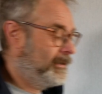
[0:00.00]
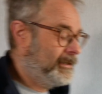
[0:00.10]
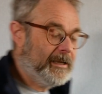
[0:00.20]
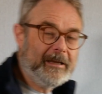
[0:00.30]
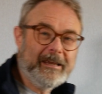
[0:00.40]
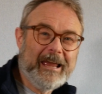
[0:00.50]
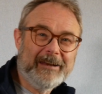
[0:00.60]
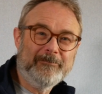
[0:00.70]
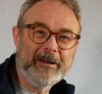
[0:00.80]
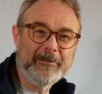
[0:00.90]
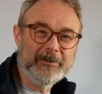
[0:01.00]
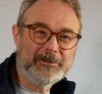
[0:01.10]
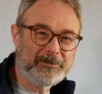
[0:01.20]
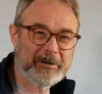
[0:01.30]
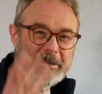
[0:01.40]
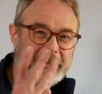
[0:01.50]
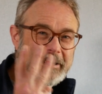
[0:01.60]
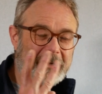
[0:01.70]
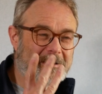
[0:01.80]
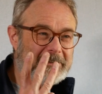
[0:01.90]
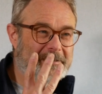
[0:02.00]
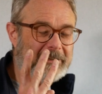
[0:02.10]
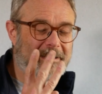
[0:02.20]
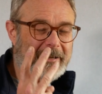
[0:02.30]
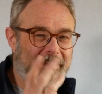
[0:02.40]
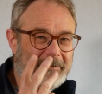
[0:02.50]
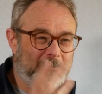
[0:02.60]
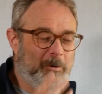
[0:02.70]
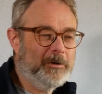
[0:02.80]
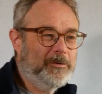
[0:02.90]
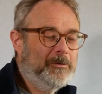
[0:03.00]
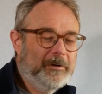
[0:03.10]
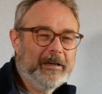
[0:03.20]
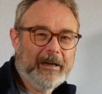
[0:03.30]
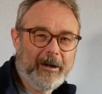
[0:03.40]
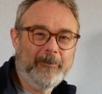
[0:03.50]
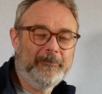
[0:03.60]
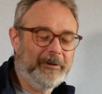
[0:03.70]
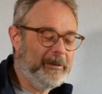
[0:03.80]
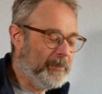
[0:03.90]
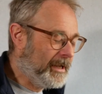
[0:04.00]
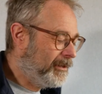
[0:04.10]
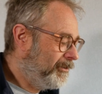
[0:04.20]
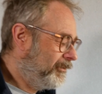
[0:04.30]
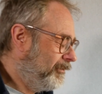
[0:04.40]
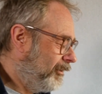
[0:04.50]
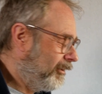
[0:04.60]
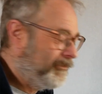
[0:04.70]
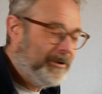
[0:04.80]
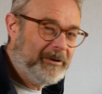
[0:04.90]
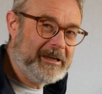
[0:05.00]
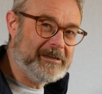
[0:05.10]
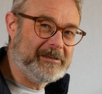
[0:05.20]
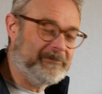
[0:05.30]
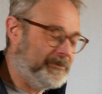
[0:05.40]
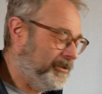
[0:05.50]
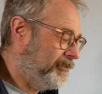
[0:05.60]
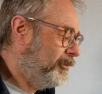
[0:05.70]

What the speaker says: Getting your head around those three things will hopefully make life a lot easier for you.